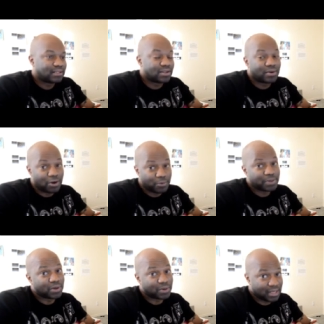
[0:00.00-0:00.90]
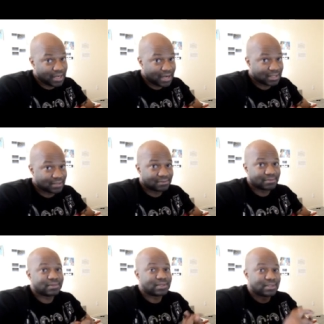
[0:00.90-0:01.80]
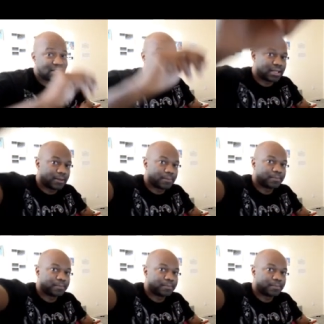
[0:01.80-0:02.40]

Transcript: don't hope you don't get hacked. See you later.